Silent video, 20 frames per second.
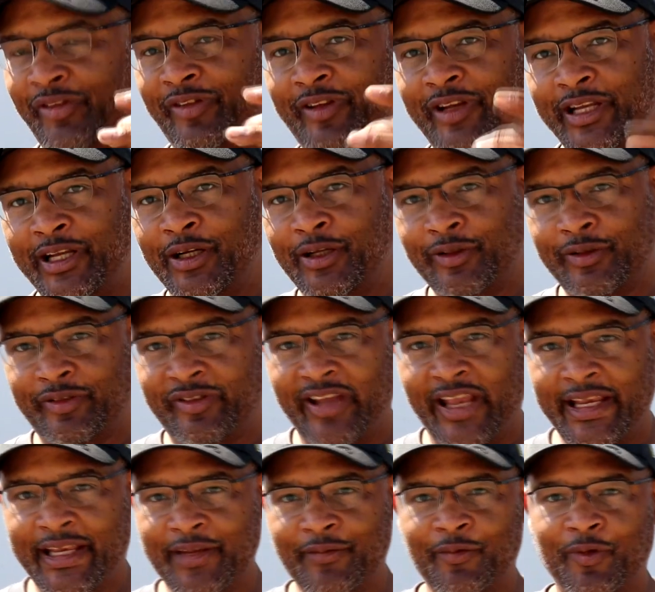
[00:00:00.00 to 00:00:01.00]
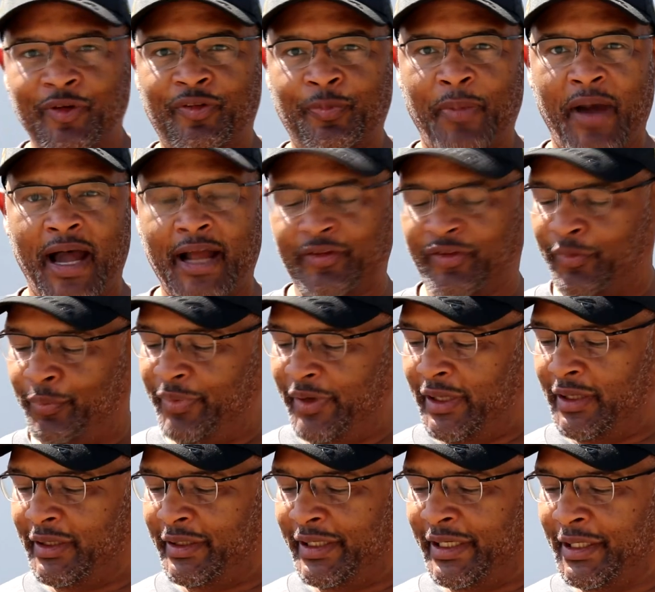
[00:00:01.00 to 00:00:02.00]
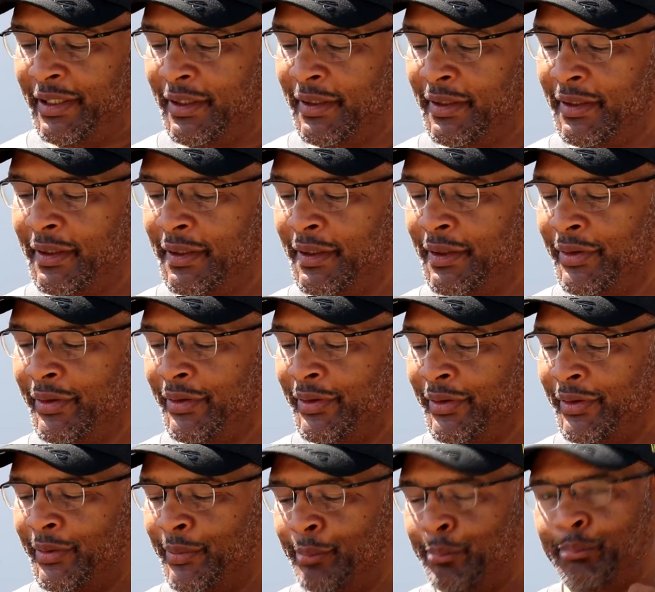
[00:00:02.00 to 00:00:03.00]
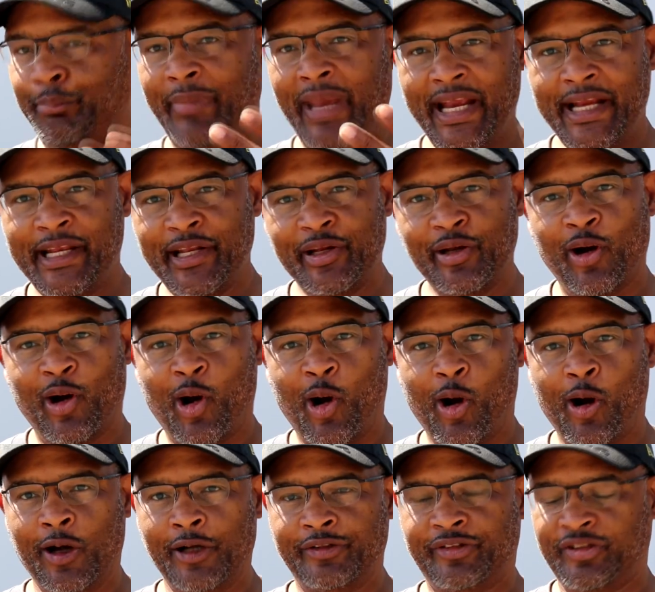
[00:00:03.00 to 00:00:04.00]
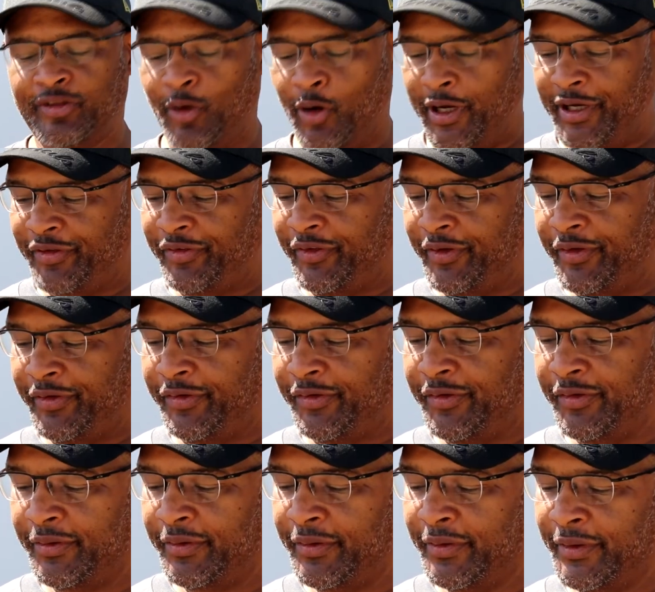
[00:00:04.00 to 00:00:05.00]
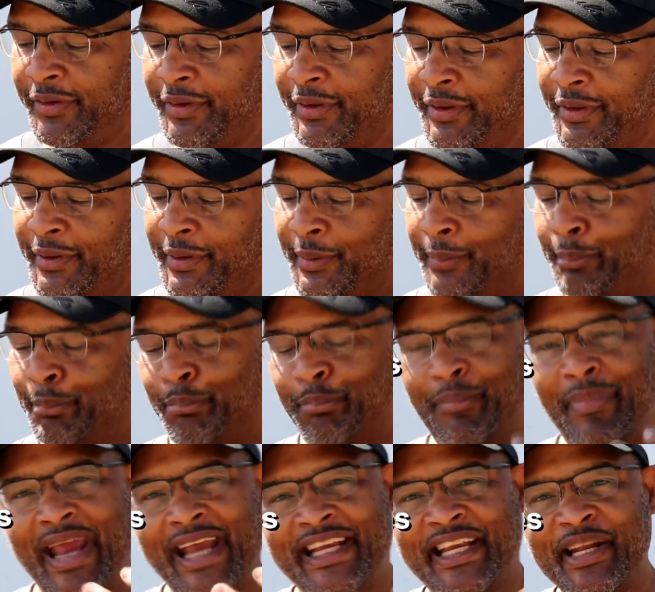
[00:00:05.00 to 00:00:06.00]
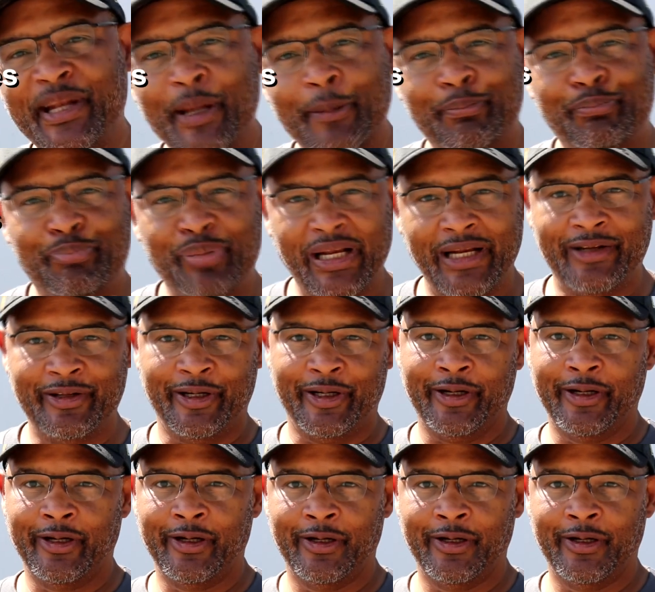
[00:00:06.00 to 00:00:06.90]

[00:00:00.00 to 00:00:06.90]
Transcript: still taking responsibility, making the hard choices, making the bitter